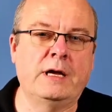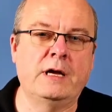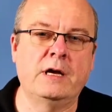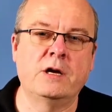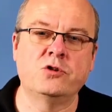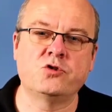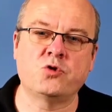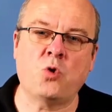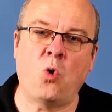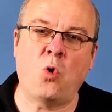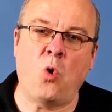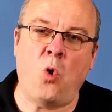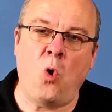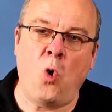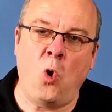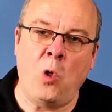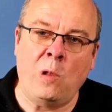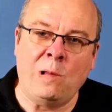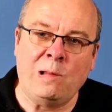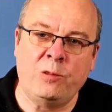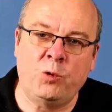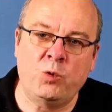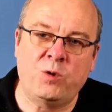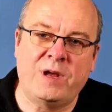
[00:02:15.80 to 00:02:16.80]
So
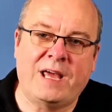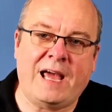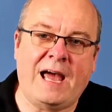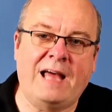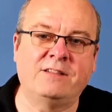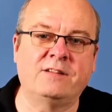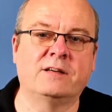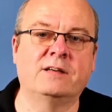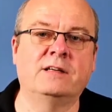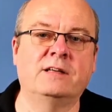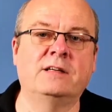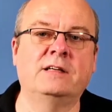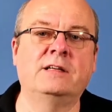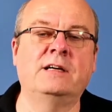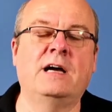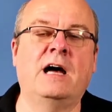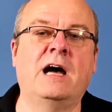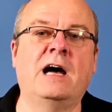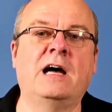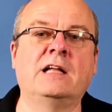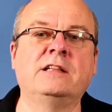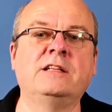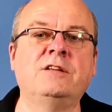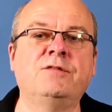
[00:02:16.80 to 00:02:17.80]
all together
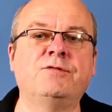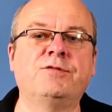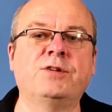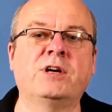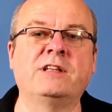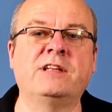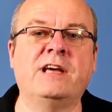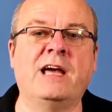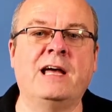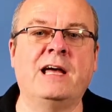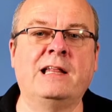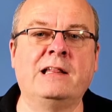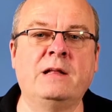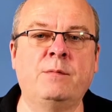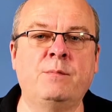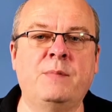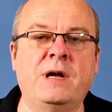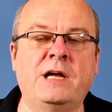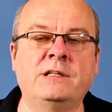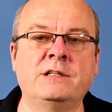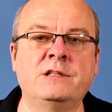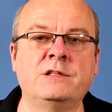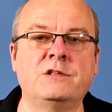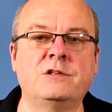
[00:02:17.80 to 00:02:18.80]
are different
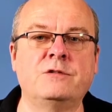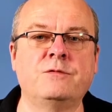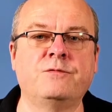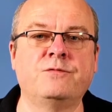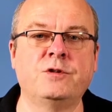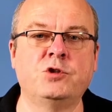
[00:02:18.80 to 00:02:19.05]
elements